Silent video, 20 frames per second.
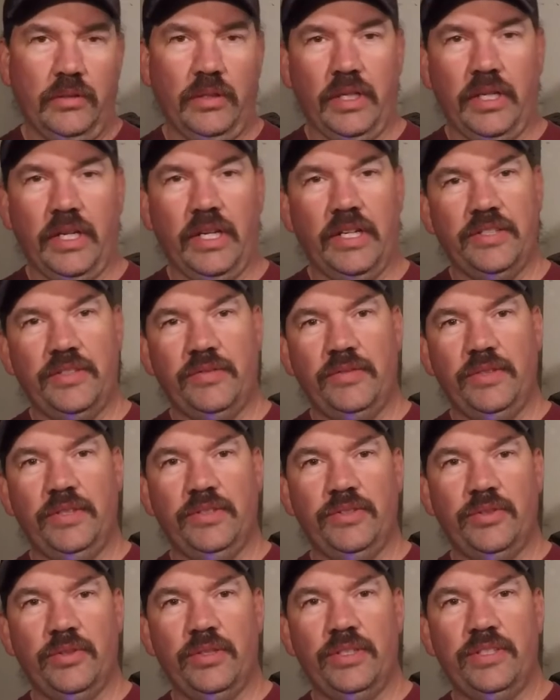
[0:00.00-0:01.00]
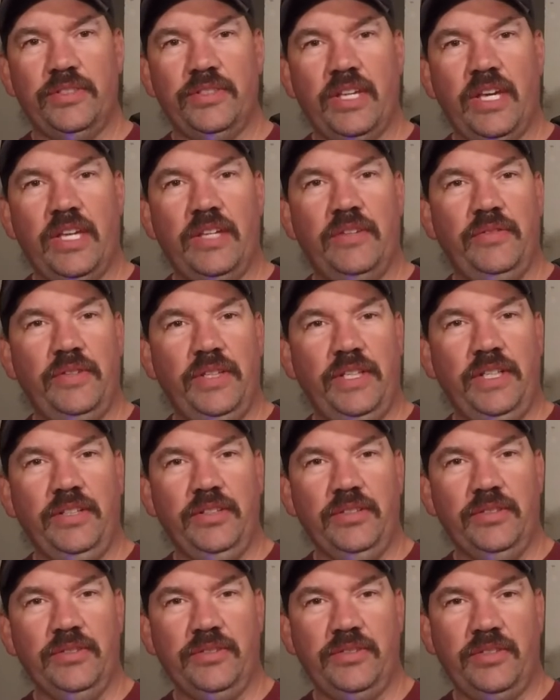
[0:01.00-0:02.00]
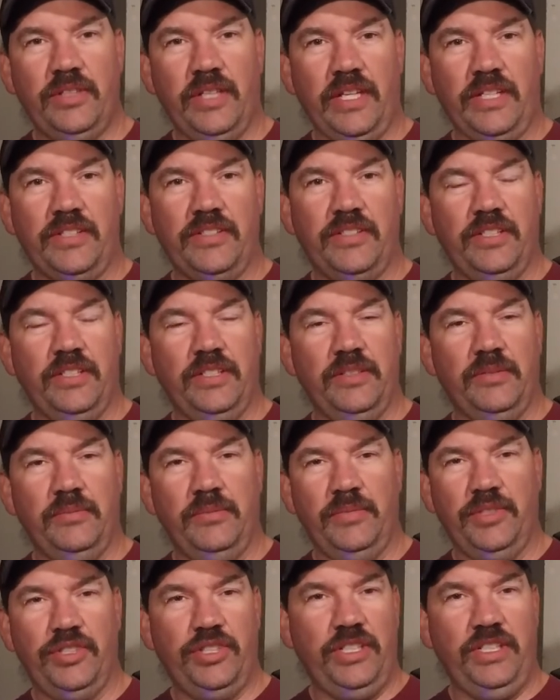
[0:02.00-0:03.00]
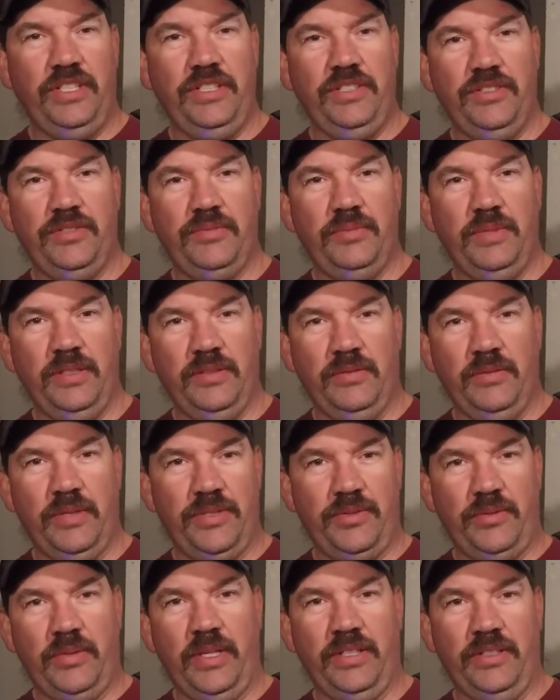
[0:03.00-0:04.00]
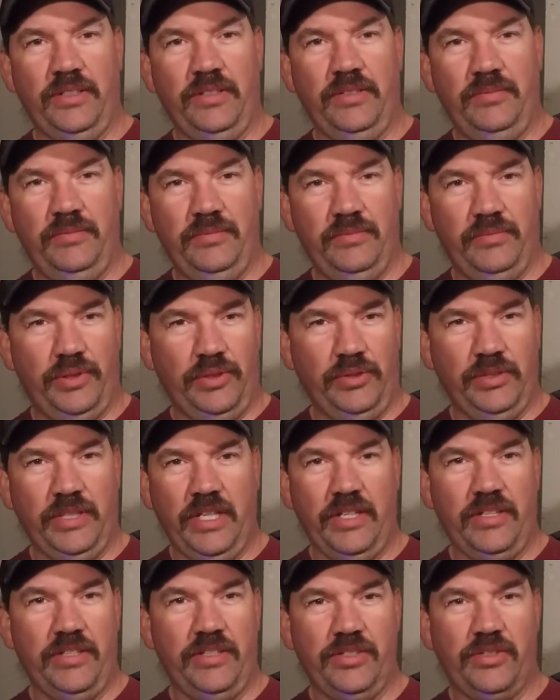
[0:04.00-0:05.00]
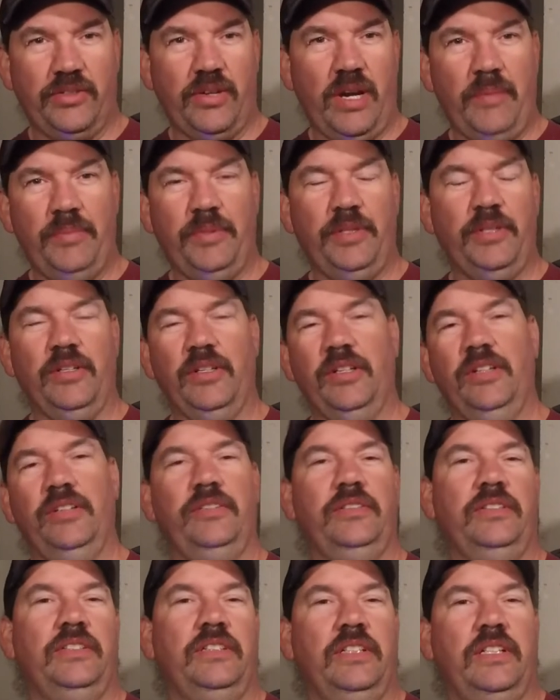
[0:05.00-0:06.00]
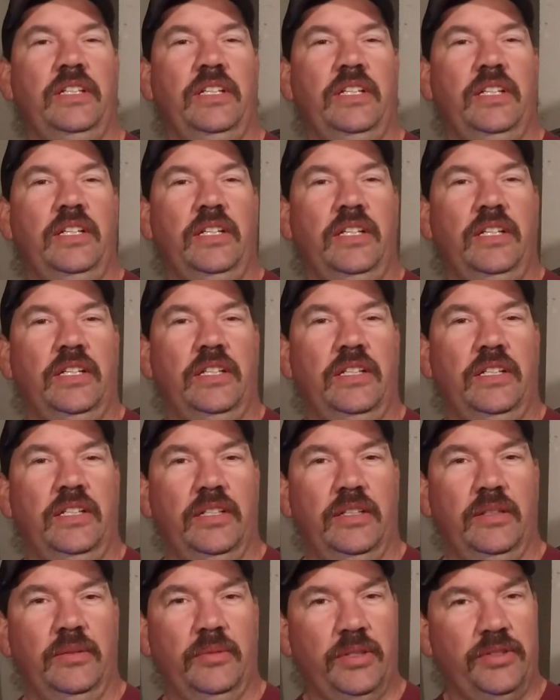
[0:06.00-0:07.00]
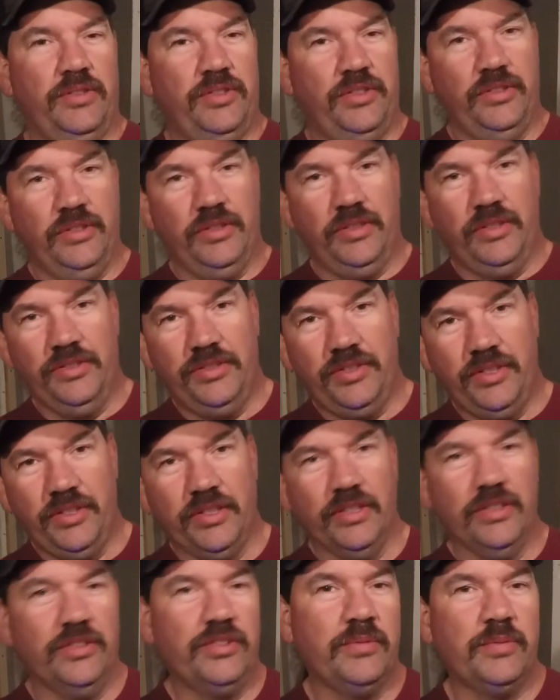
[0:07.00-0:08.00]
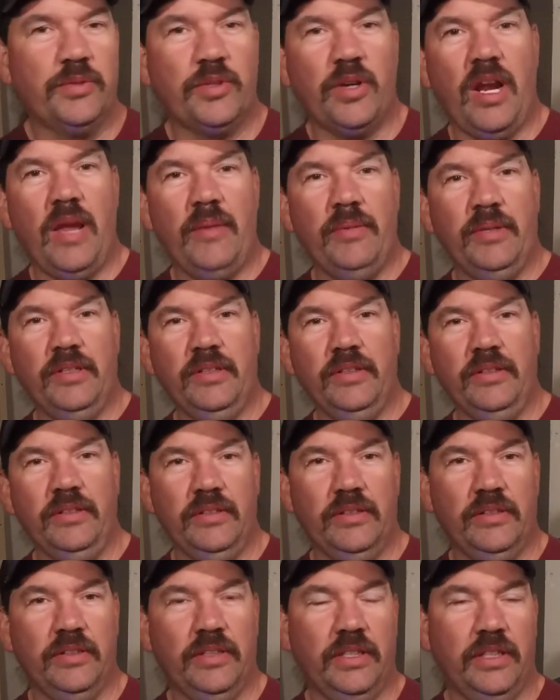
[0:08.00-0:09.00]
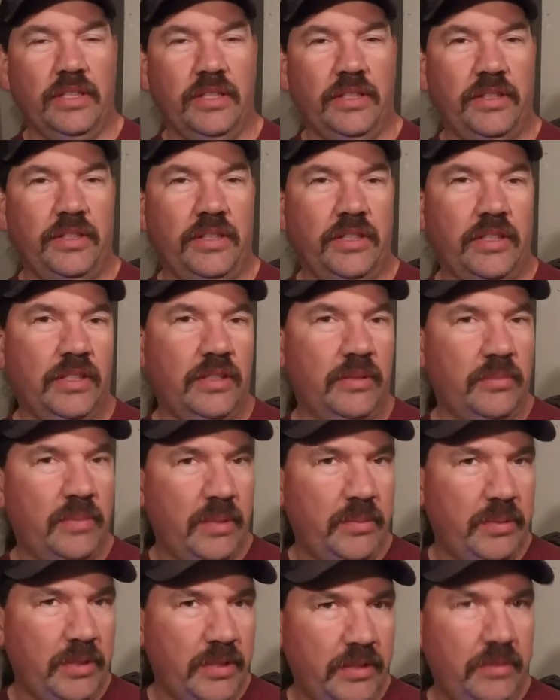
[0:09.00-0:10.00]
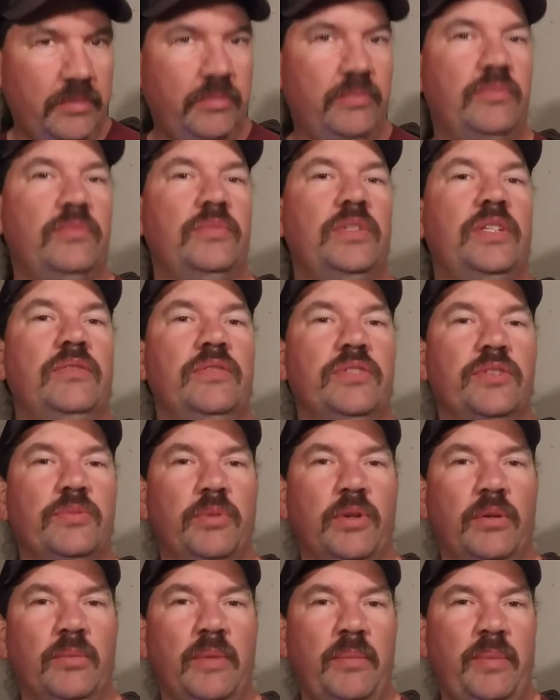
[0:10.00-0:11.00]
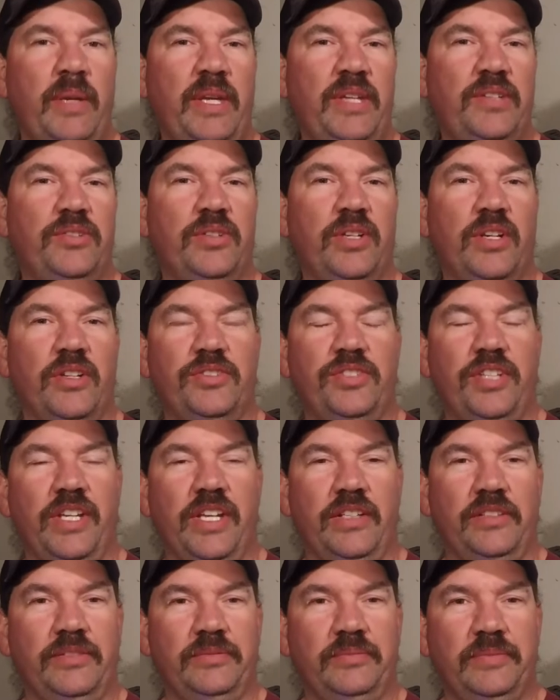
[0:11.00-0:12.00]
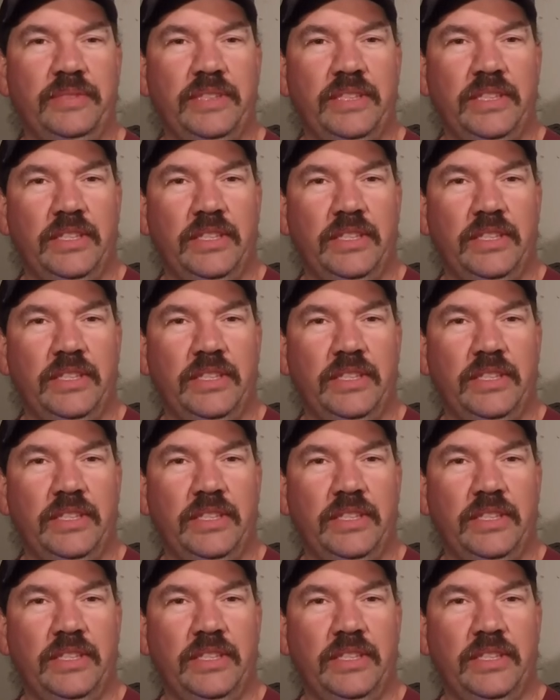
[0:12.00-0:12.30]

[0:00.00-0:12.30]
Alright guys, if you enjoy these kind of videos, you like seeing machines being resurrected, pulled out of the scrapyard, uh, why don't you consider subscribing and uh, maybe even support my Patreon channel.